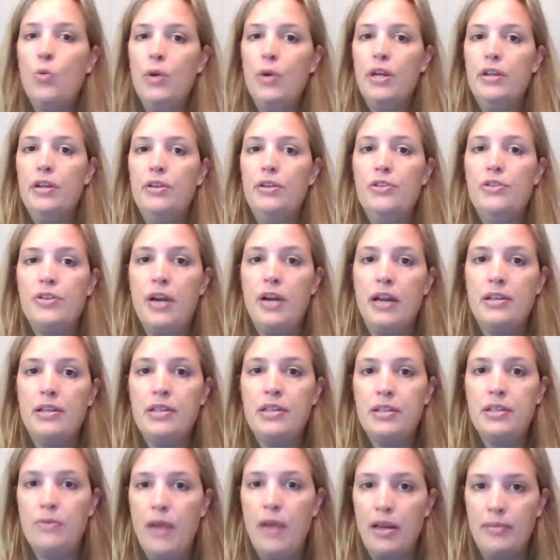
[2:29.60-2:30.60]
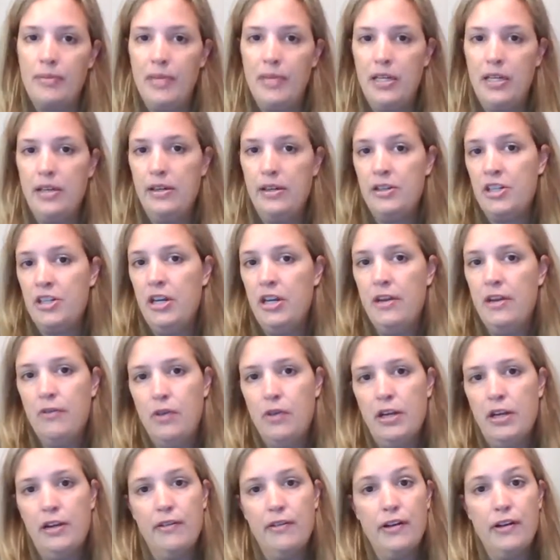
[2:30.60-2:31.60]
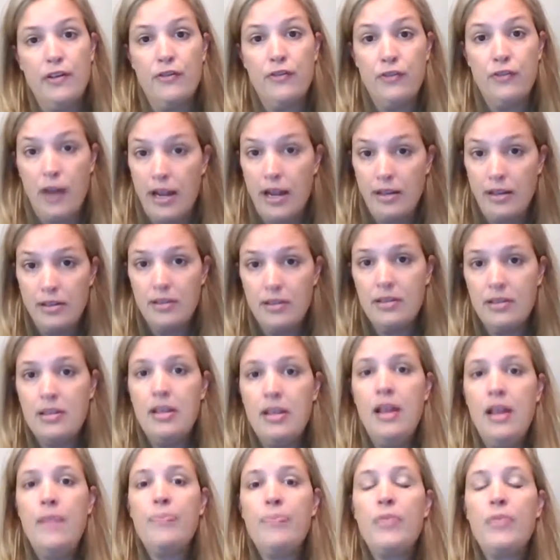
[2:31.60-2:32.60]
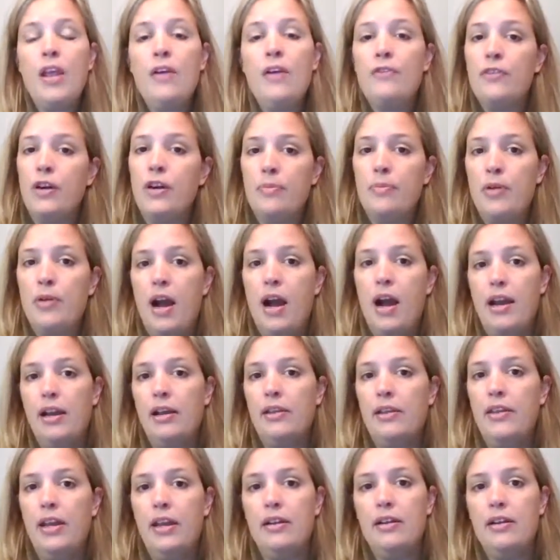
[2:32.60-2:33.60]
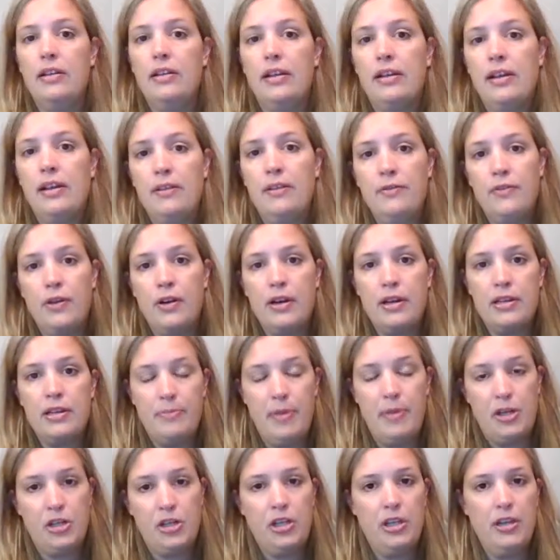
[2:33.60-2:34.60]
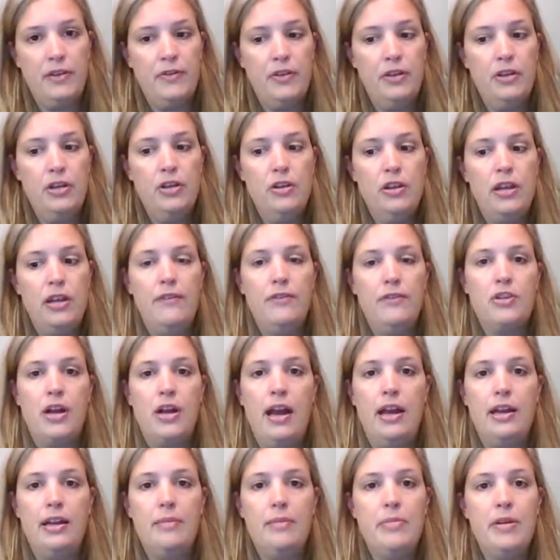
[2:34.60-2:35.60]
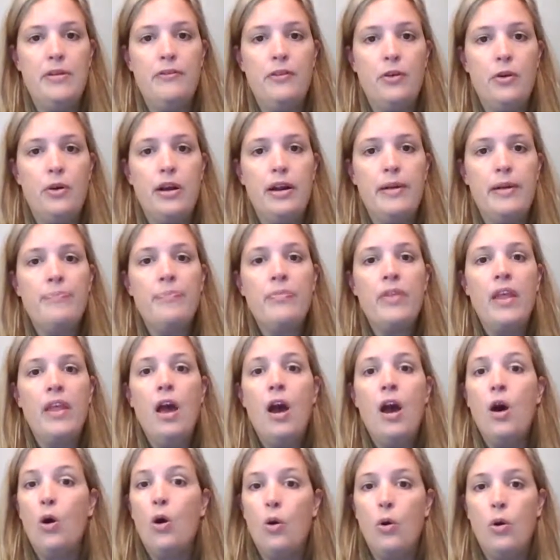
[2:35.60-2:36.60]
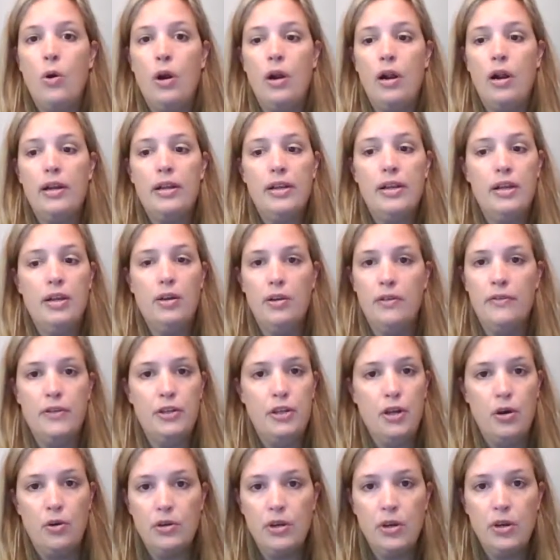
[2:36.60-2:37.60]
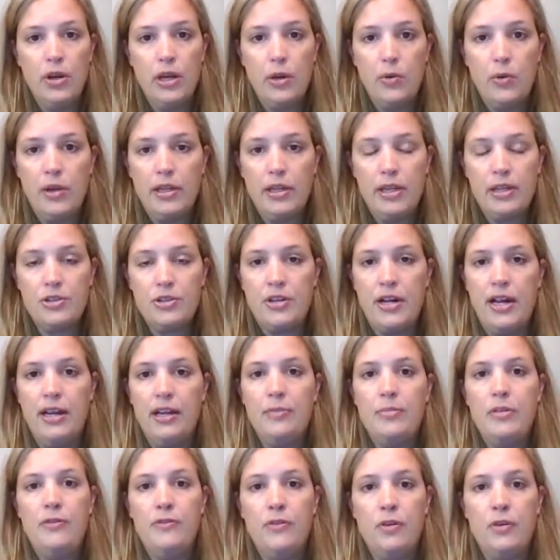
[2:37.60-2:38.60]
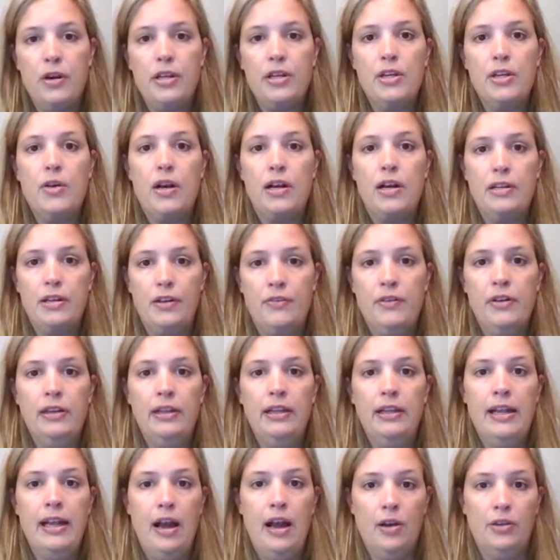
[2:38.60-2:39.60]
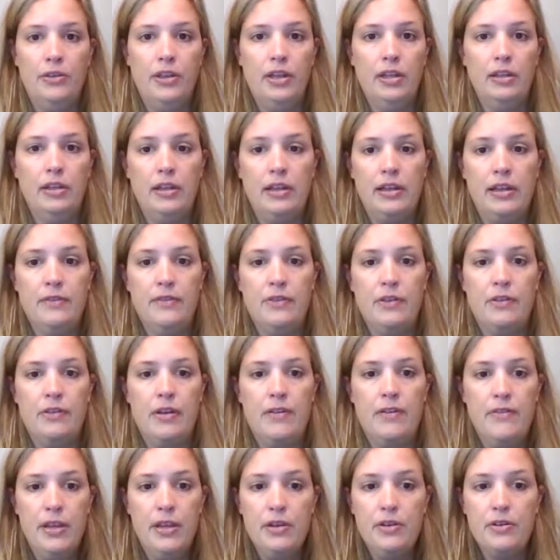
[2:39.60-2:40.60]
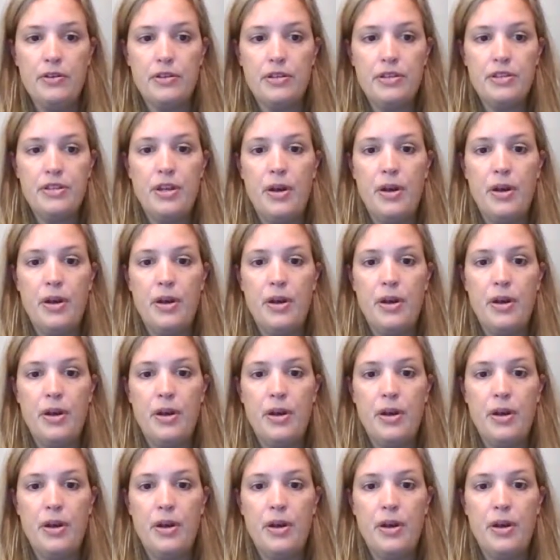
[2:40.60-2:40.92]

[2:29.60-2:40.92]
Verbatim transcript: Wouldn't you trust the recommendation of one of your friends for a product that you're looking for, especially if you knew they've tried it before? Or, you know, if you don't know anyone that's tried it before, you are definitely out there looking for reviews.